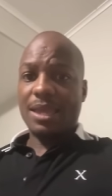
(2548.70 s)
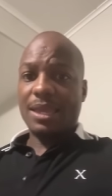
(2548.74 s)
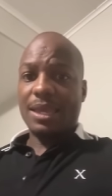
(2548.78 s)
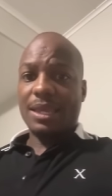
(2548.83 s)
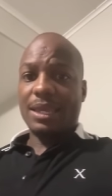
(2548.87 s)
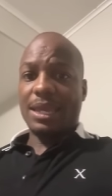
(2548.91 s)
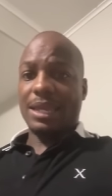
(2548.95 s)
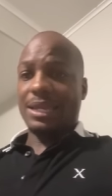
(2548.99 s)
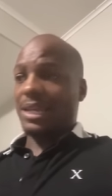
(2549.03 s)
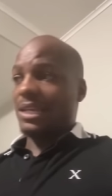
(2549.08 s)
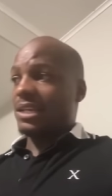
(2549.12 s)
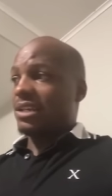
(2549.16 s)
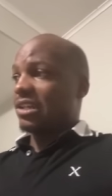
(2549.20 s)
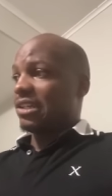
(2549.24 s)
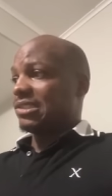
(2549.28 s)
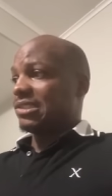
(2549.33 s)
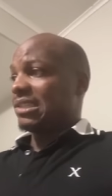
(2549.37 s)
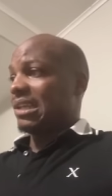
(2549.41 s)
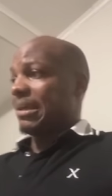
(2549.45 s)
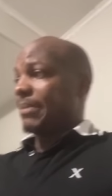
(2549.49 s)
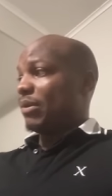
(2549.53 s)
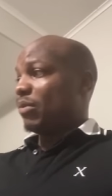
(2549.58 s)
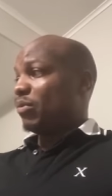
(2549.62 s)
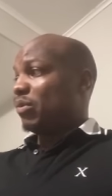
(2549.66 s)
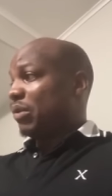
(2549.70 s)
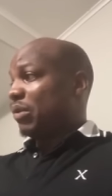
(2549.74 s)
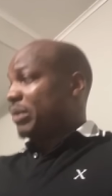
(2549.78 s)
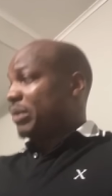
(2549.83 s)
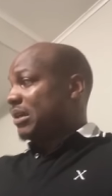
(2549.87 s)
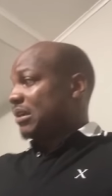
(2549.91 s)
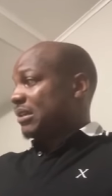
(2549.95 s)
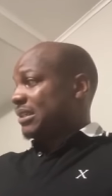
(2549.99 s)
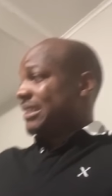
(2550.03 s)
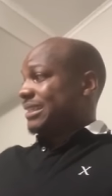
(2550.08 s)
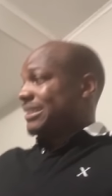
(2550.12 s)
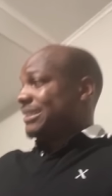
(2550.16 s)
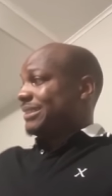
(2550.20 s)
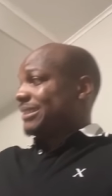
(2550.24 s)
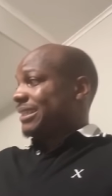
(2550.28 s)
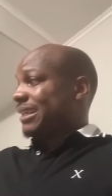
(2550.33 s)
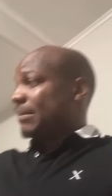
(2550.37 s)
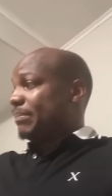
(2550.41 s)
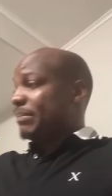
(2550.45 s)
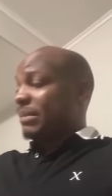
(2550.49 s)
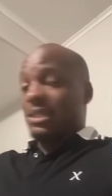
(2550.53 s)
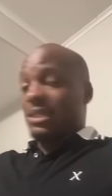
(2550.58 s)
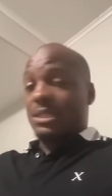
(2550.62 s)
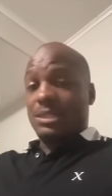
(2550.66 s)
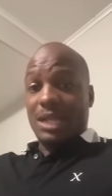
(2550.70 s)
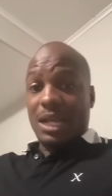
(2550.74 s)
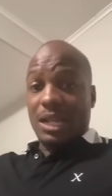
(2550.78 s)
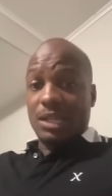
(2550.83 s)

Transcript: And they come tell me, we, we going to give you $10 million.